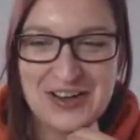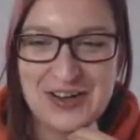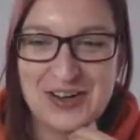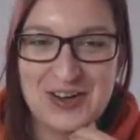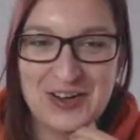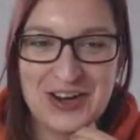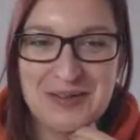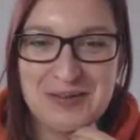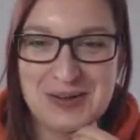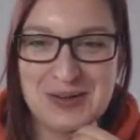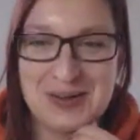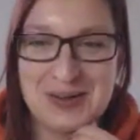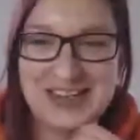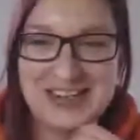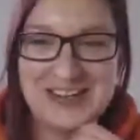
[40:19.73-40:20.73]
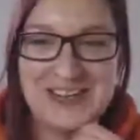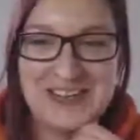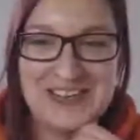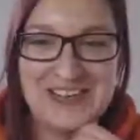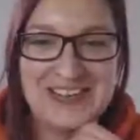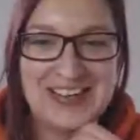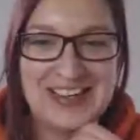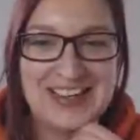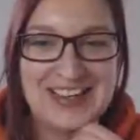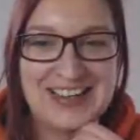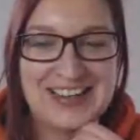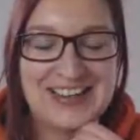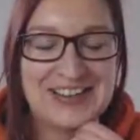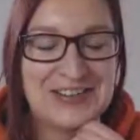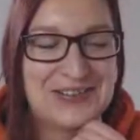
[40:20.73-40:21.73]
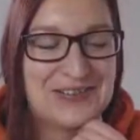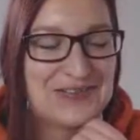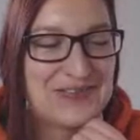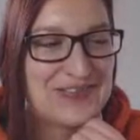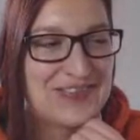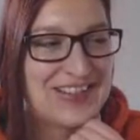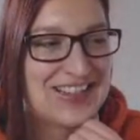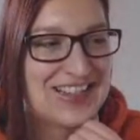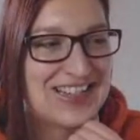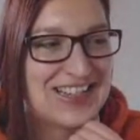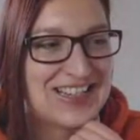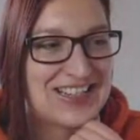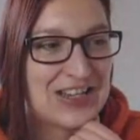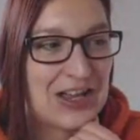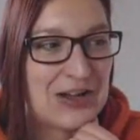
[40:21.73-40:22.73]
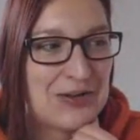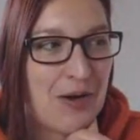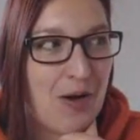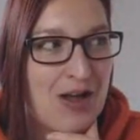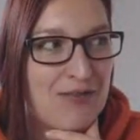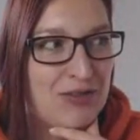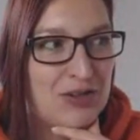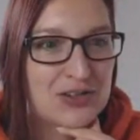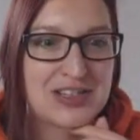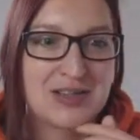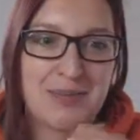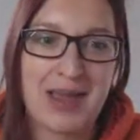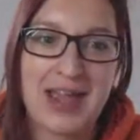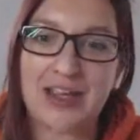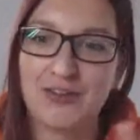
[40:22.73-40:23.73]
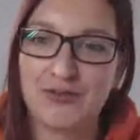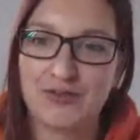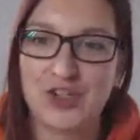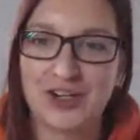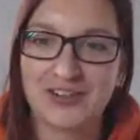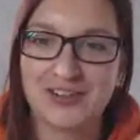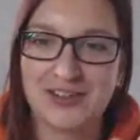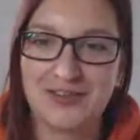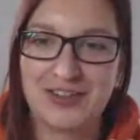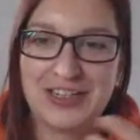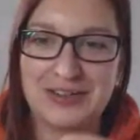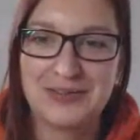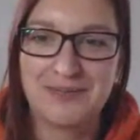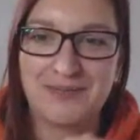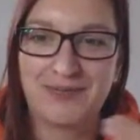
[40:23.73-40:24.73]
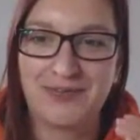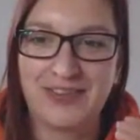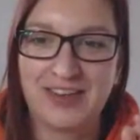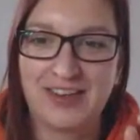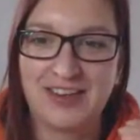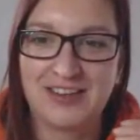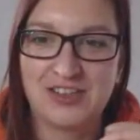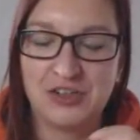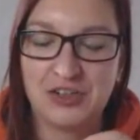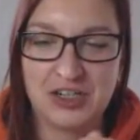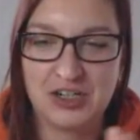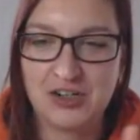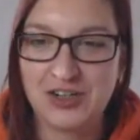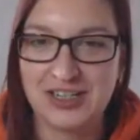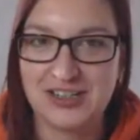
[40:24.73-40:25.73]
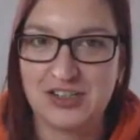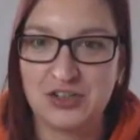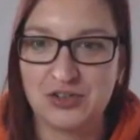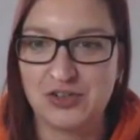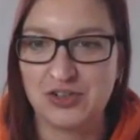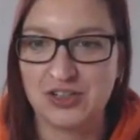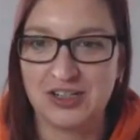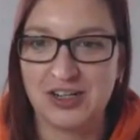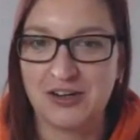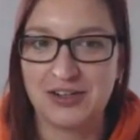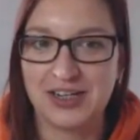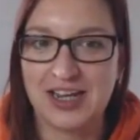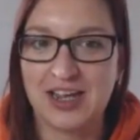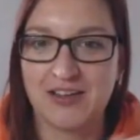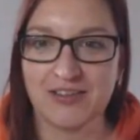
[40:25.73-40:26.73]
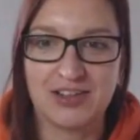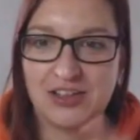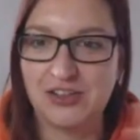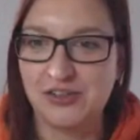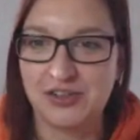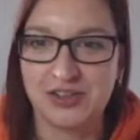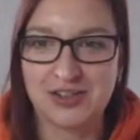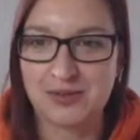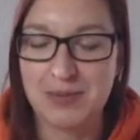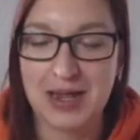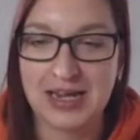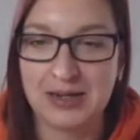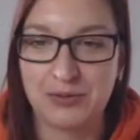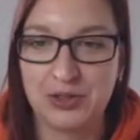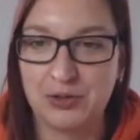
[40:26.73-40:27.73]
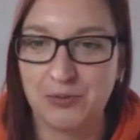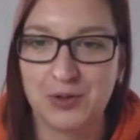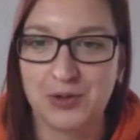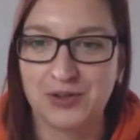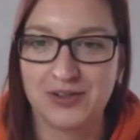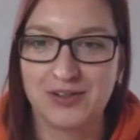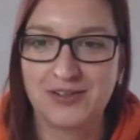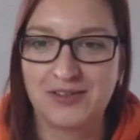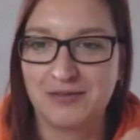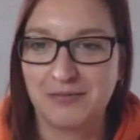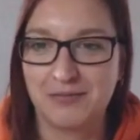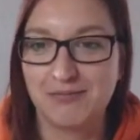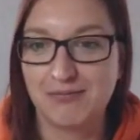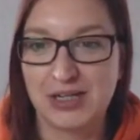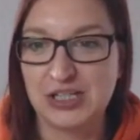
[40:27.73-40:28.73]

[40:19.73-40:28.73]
gone up quite a lot. Um, so I've looked to pay off chunks of it. So you can log into your student loan account and you can just pay what you want when